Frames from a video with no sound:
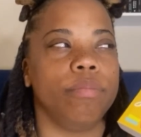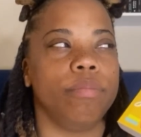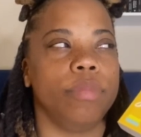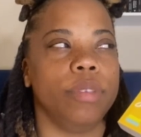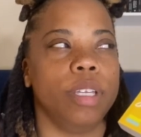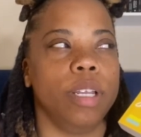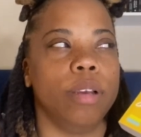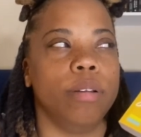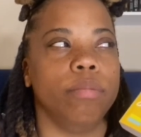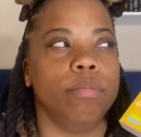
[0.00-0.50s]

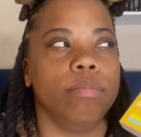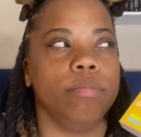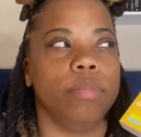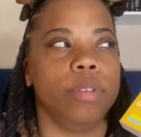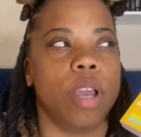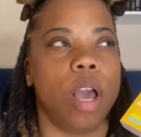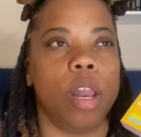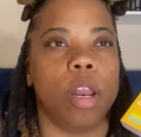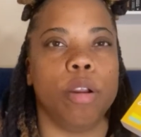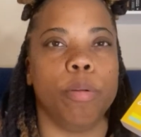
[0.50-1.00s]
you know,
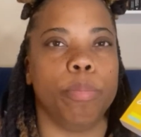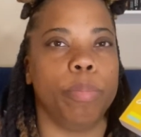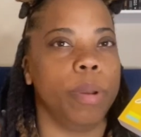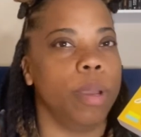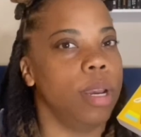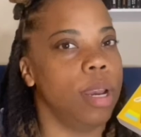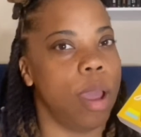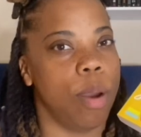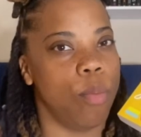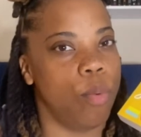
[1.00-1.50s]
y'all are
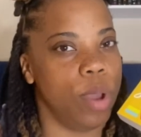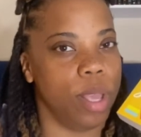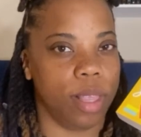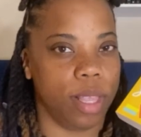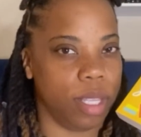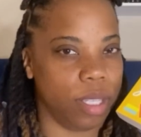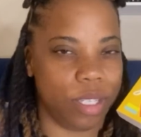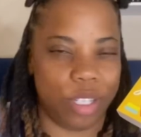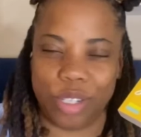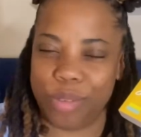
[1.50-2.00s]
putting up with
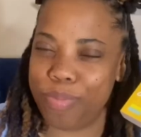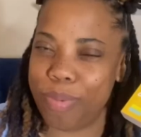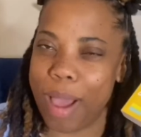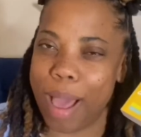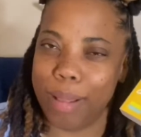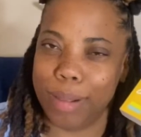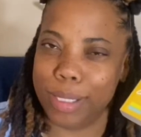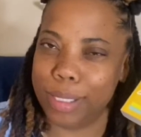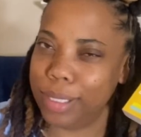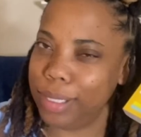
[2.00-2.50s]
that you
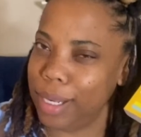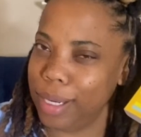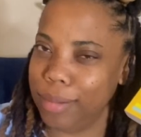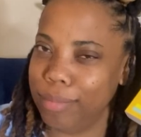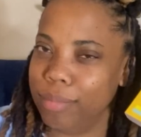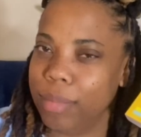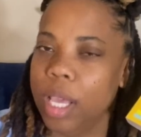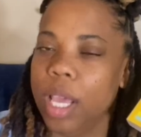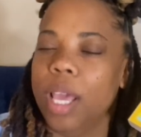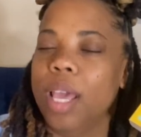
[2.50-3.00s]
probably shouldn't